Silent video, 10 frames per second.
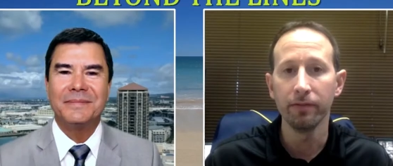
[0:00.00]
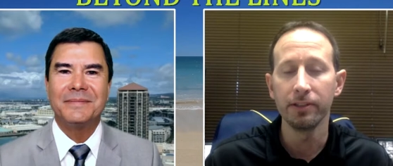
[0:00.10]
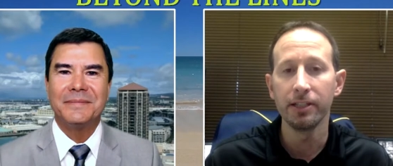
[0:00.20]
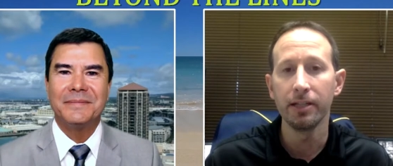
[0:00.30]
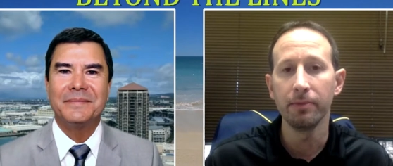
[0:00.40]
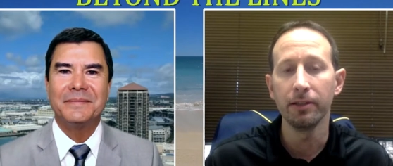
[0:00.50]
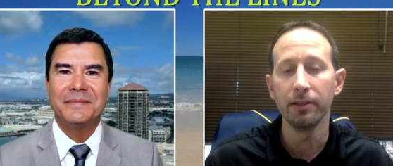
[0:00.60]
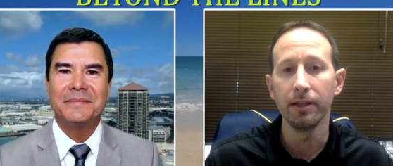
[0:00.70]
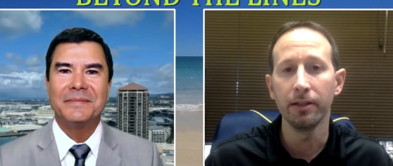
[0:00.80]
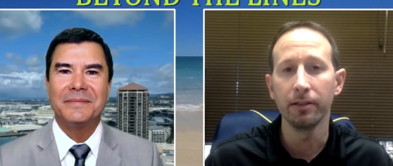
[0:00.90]
Speaker 1: of a team, and,
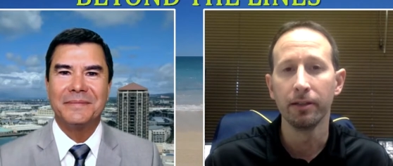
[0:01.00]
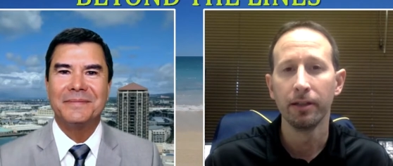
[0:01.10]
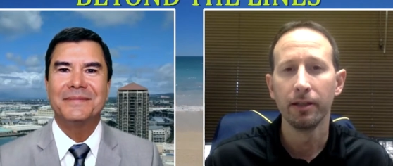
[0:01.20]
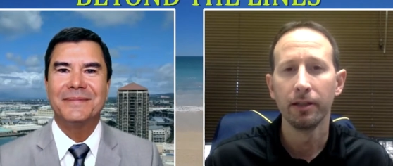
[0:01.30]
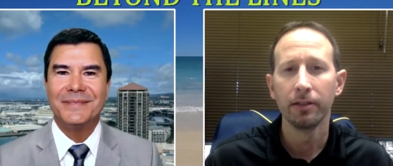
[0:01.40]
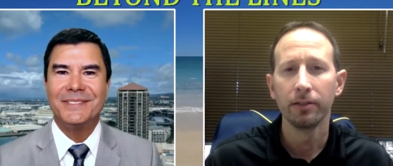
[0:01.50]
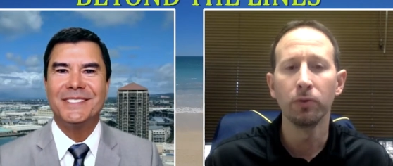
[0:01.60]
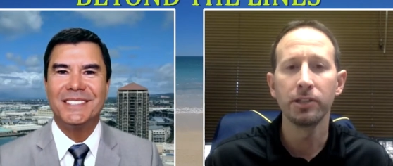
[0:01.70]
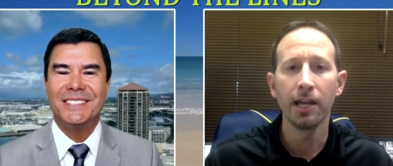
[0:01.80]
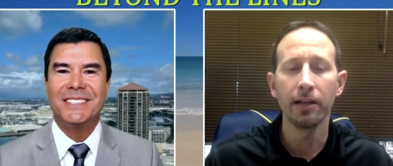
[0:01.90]
and
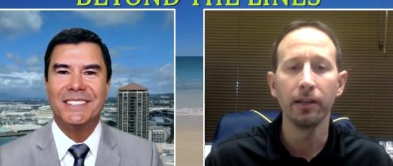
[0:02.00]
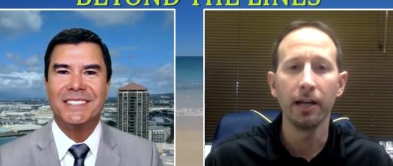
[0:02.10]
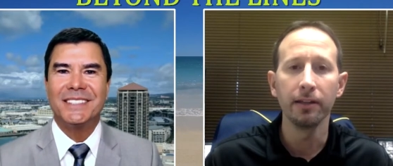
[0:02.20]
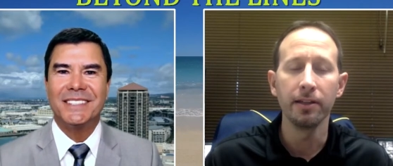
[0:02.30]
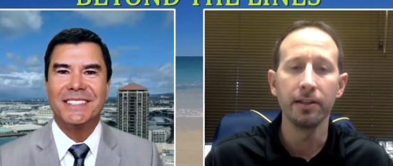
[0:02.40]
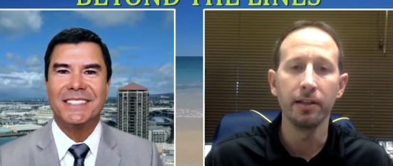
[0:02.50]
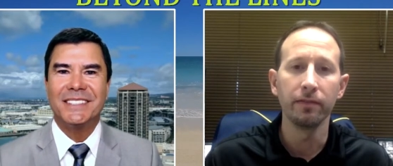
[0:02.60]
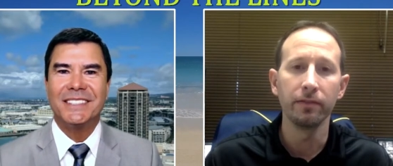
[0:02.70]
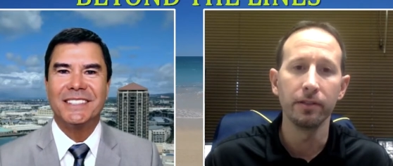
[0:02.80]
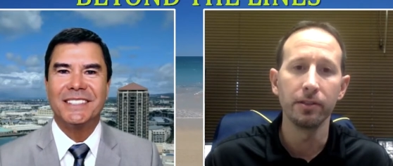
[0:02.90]
don't take lightly the
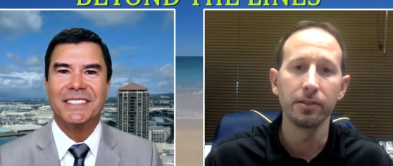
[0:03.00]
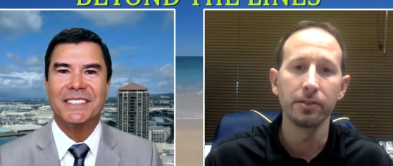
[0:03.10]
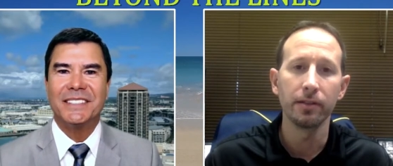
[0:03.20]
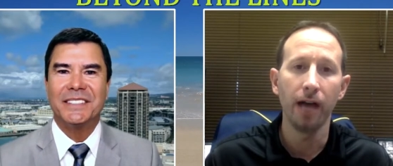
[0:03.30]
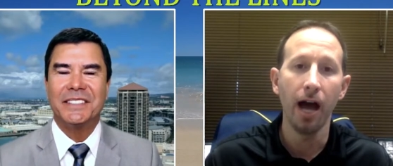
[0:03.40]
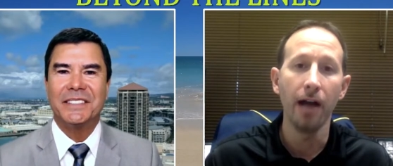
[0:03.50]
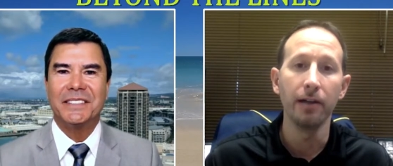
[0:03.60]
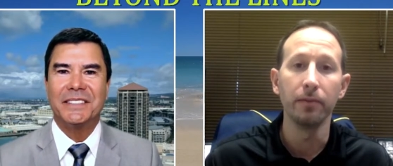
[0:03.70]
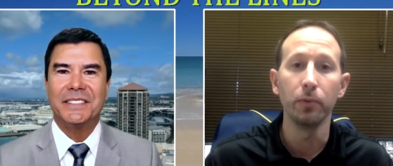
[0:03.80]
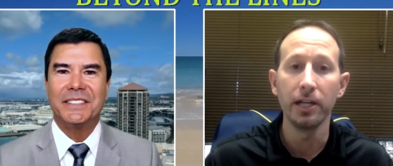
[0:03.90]
influence I
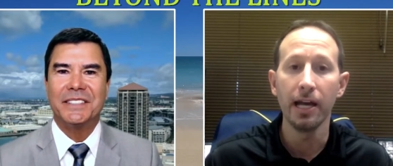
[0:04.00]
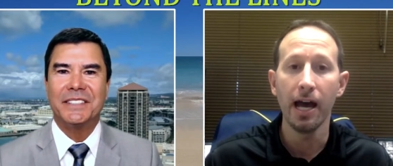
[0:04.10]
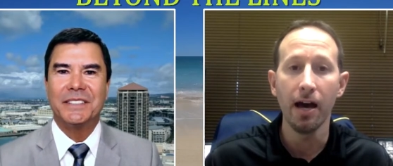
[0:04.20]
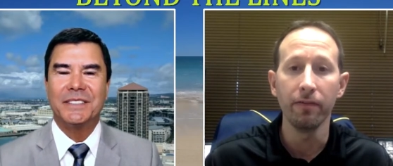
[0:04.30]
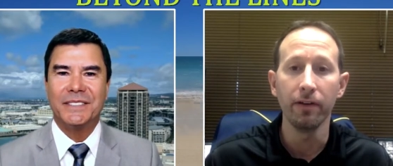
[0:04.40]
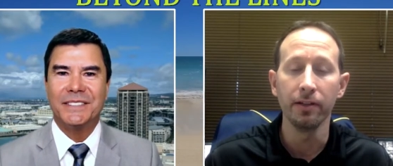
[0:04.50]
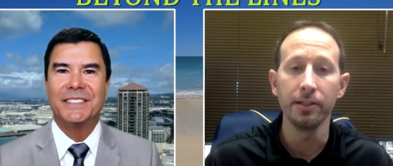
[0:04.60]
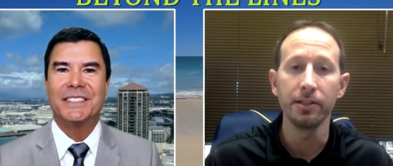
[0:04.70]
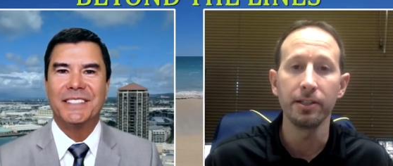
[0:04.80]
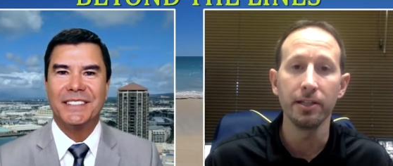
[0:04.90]
and we have on
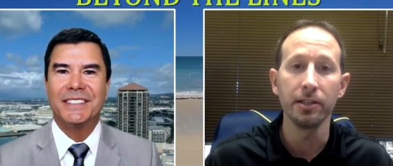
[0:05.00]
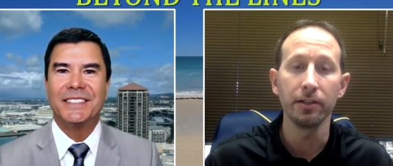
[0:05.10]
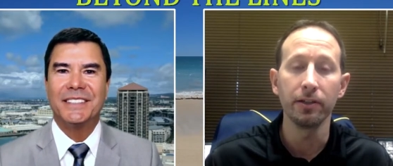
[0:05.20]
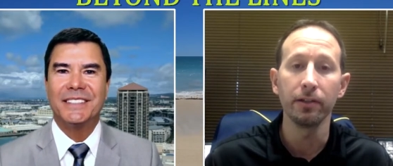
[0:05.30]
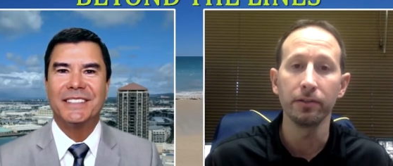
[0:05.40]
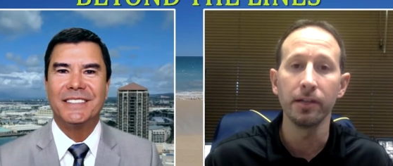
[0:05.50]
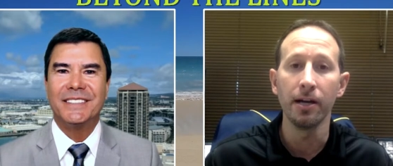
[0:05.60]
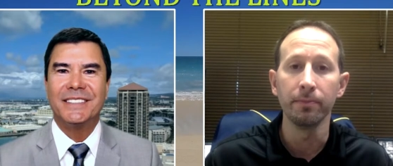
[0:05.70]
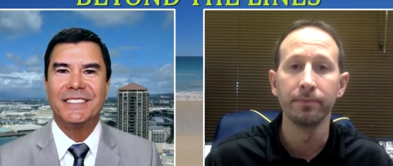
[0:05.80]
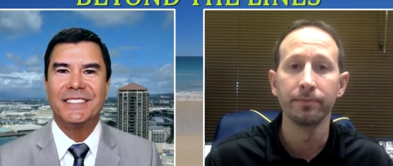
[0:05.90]
these kids at a
Speaker 2: critical
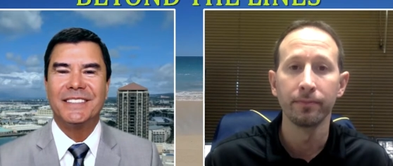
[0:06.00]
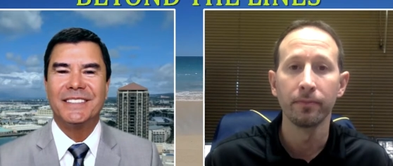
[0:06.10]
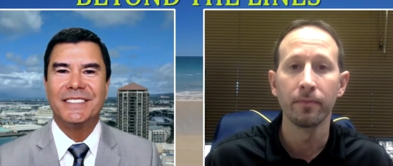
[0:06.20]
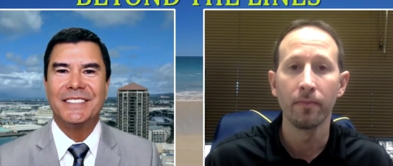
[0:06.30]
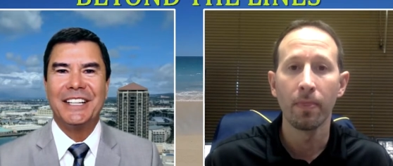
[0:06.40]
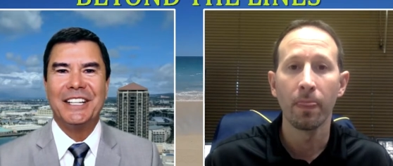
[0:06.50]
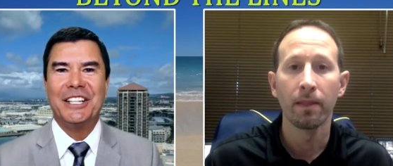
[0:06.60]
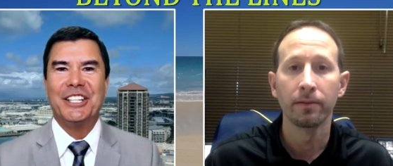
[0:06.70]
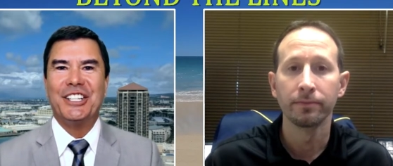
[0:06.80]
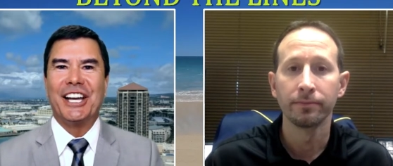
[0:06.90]
time.
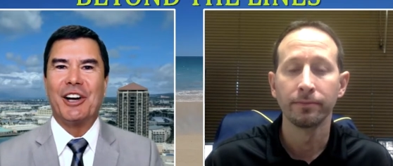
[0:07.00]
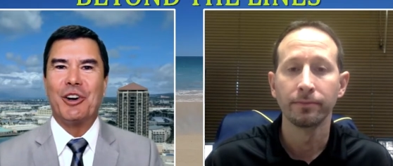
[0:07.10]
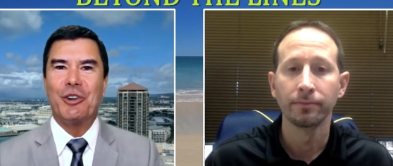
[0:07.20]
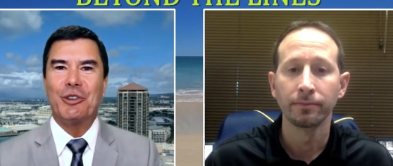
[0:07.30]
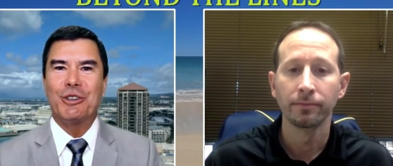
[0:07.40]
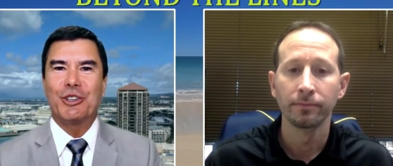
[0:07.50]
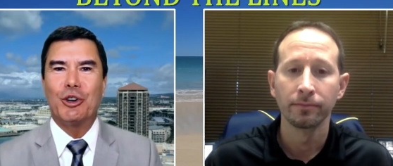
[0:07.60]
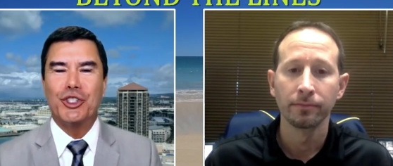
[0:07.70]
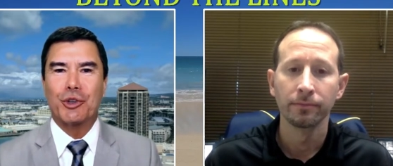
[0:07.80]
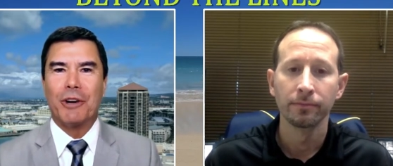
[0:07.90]
Now,
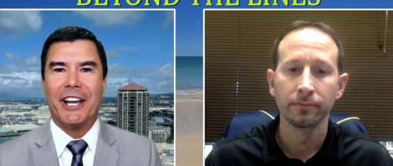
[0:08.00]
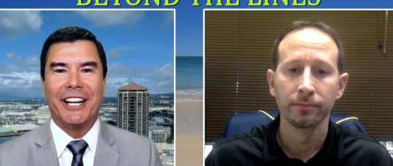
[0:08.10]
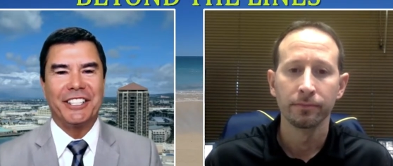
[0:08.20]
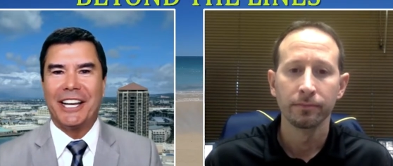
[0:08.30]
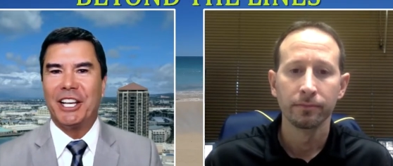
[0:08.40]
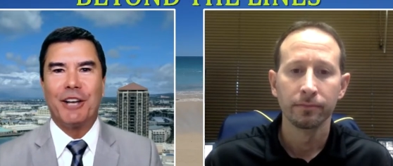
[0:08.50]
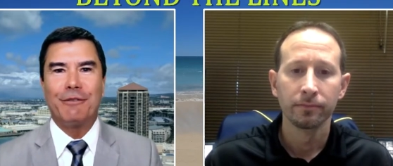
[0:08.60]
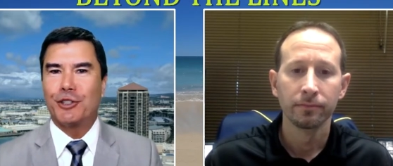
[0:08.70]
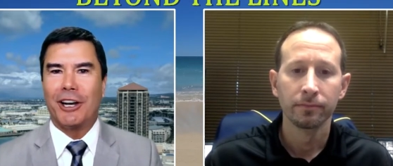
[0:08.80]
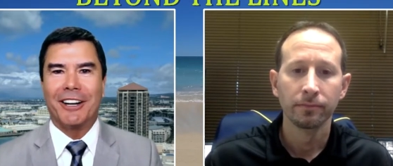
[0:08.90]
Coach Eran, I, I
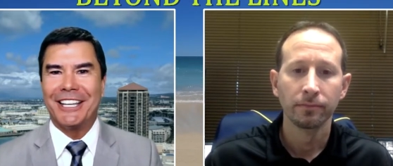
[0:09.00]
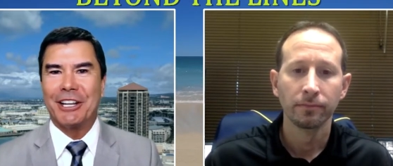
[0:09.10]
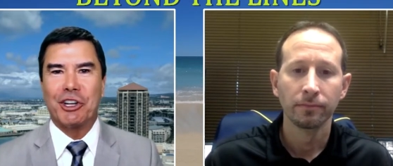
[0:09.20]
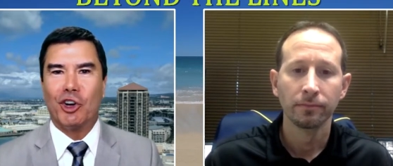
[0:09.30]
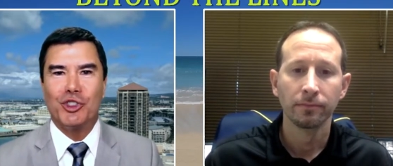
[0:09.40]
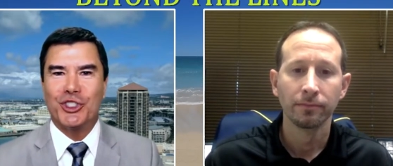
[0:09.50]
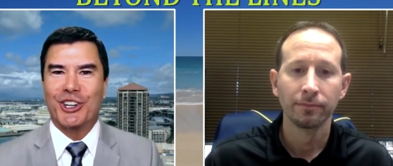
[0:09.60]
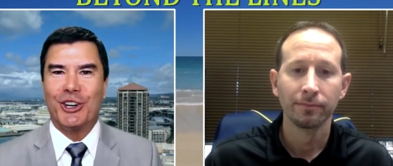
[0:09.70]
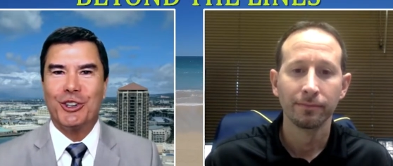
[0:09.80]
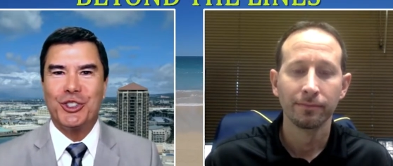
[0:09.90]
love talking coach to
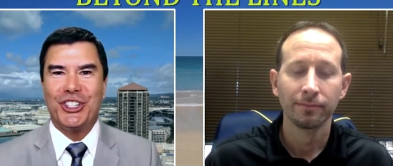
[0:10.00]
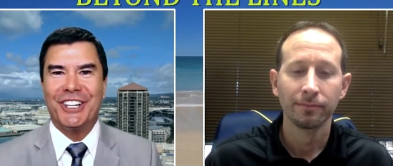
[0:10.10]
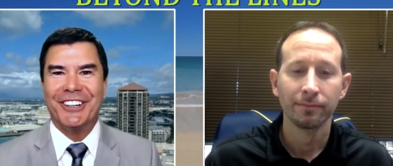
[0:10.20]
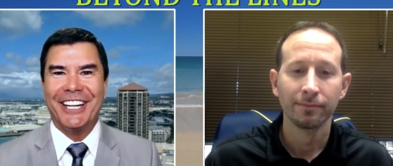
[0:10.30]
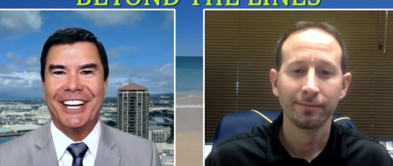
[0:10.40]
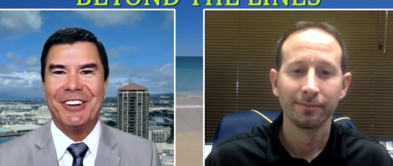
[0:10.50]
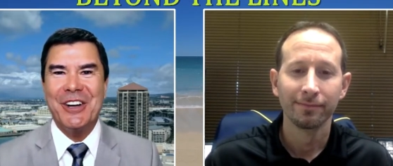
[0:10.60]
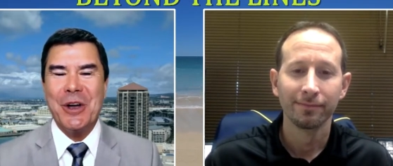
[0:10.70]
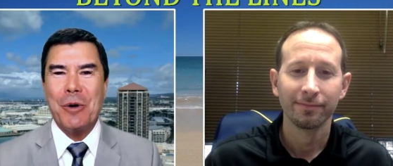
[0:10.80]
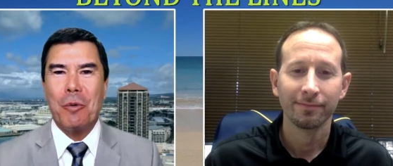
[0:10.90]
coach here. Now,
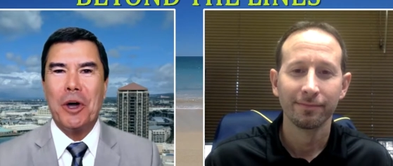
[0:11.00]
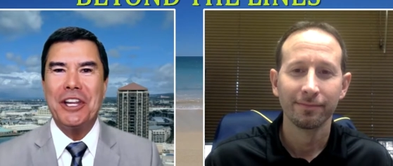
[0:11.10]
what